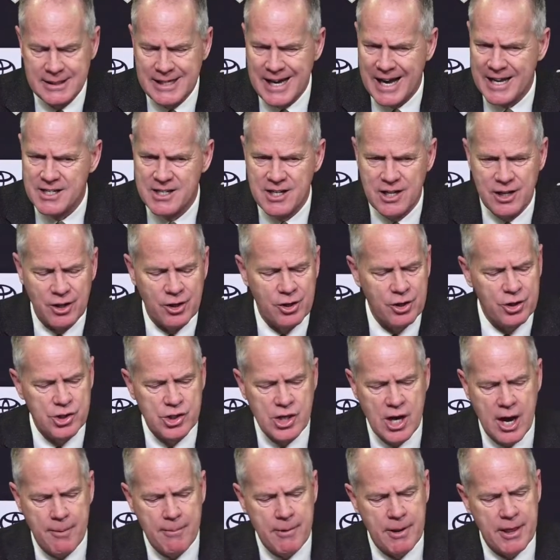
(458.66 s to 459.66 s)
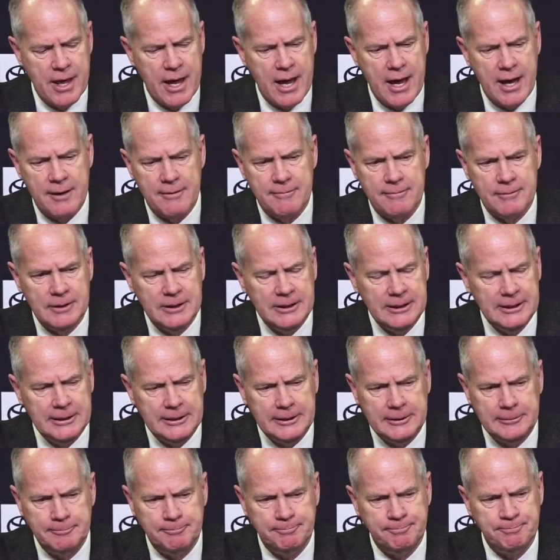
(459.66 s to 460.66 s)
guys did a good job of that.
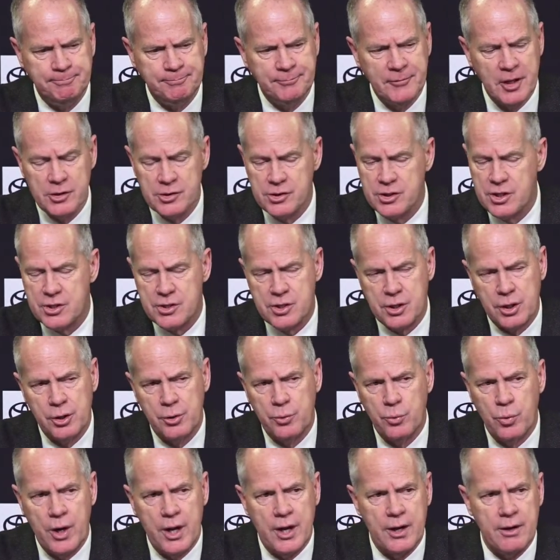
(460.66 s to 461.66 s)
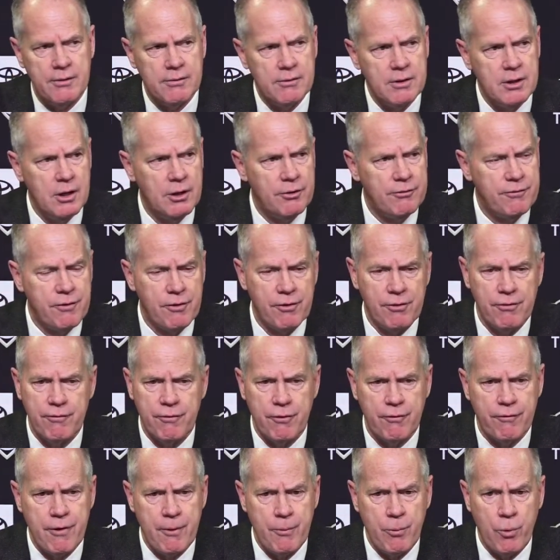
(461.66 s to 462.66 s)
It was just a good win, you know, for
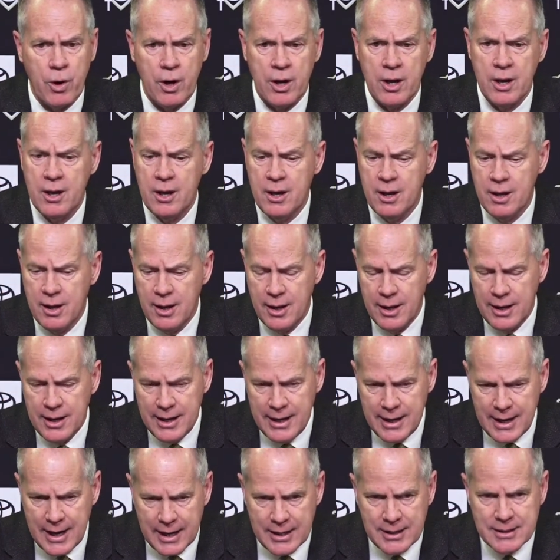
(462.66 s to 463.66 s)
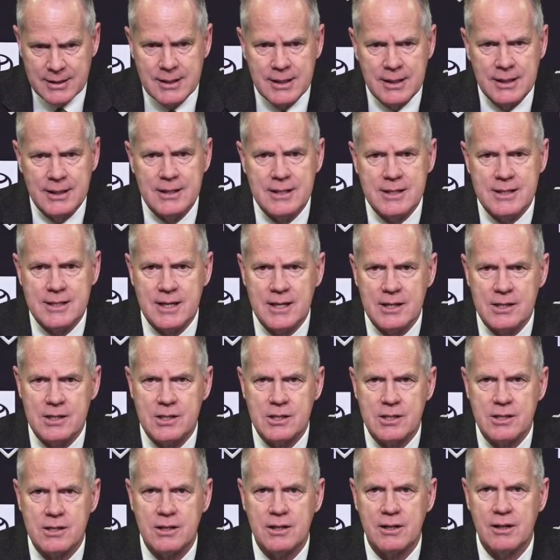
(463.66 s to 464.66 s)
February. 19
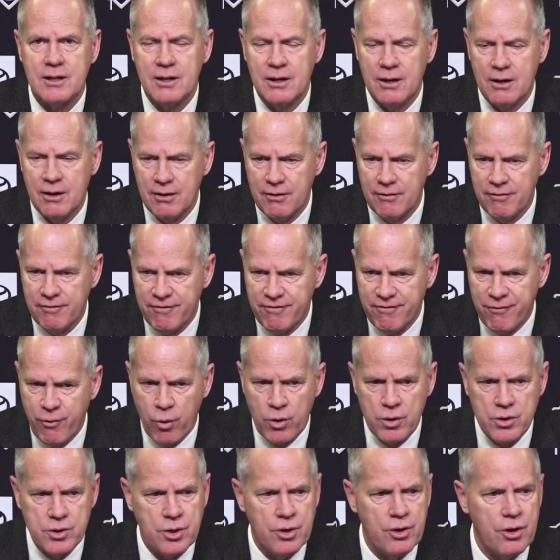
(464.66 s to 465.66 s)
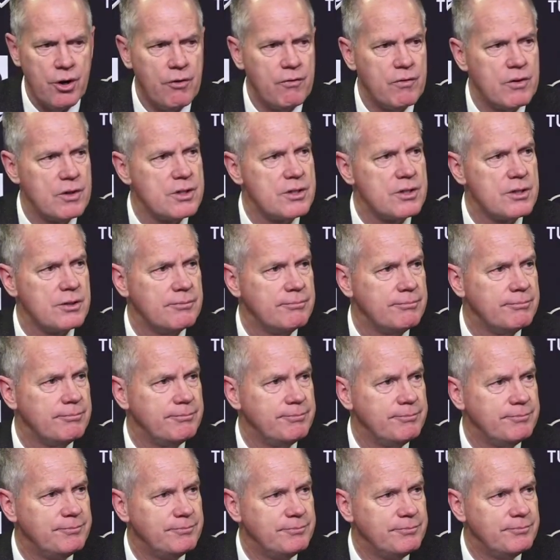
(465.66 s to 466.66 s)
assists, 4 turnovers.
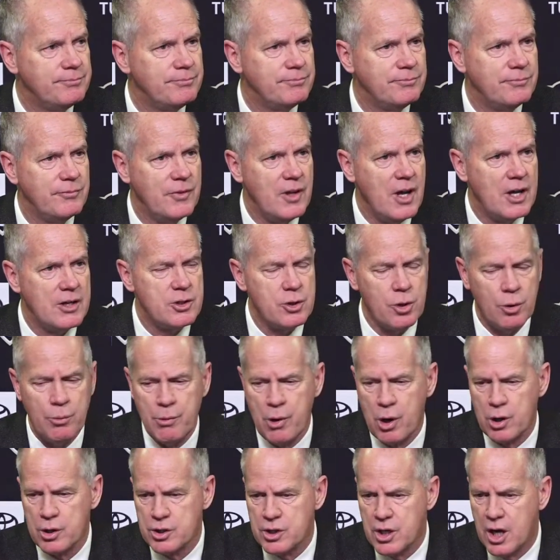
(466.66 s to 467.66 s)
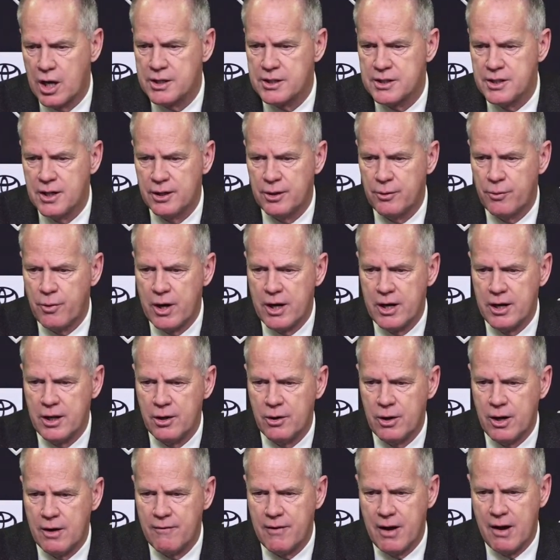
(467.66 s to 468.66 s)
I told Mark Johnson on the
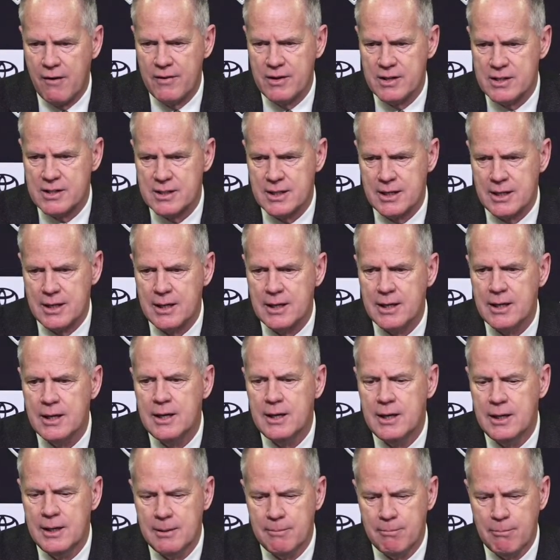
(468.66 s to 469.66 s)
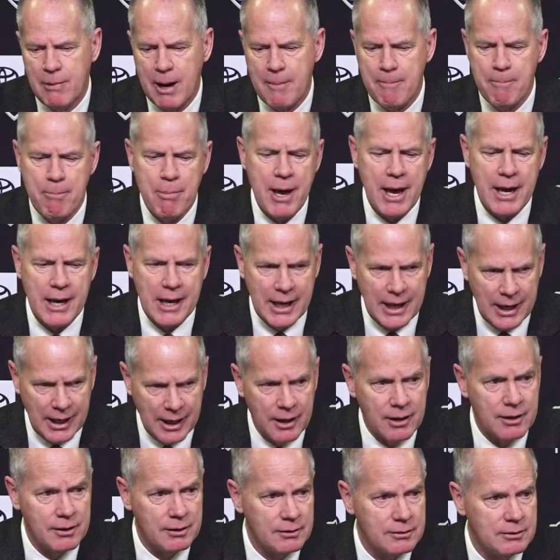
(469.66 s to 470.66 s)
radio, obviously my
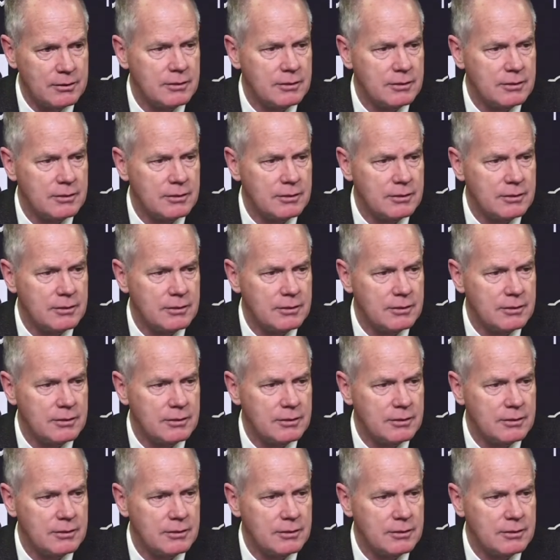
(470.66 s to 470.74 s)
begging,